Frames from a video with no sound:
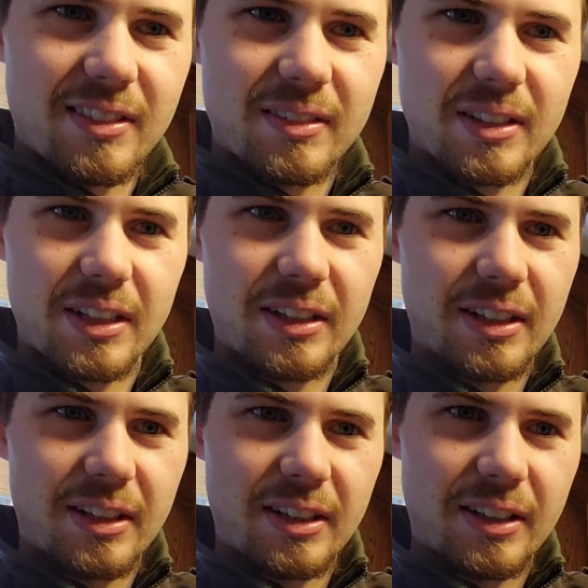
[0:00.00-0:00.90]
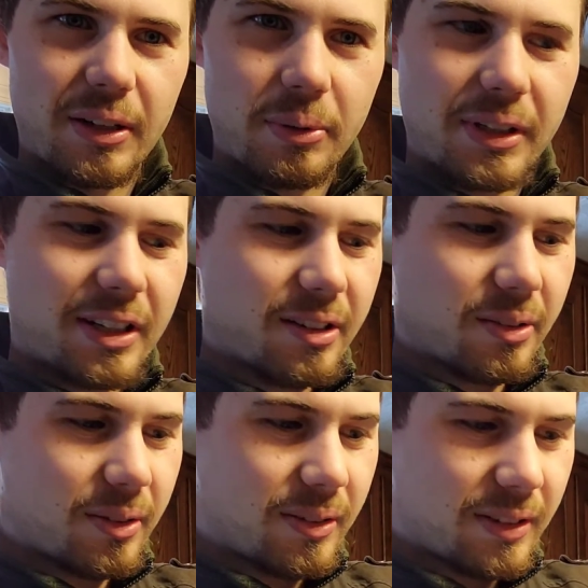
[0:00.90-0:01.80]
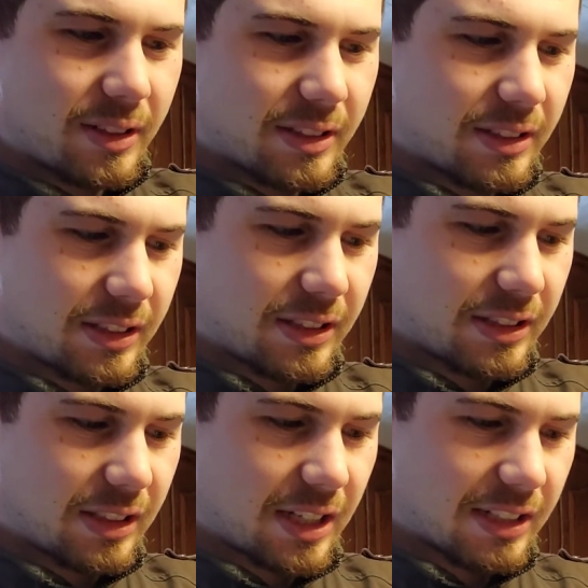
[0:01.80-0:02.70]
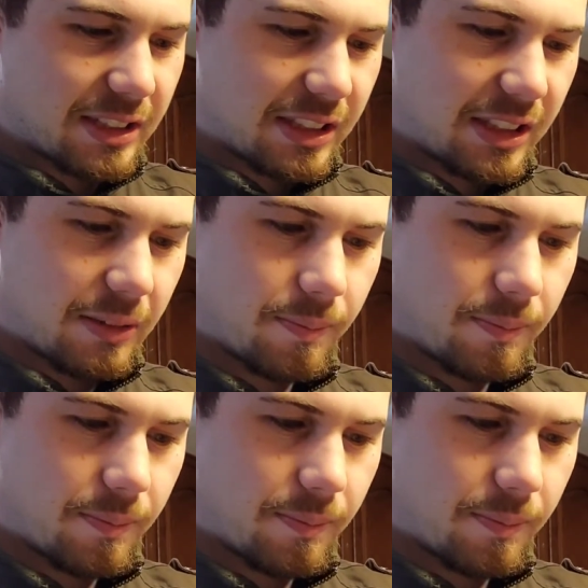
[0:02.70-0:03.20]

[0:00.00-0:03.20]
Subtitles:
And there we go. You can kind of see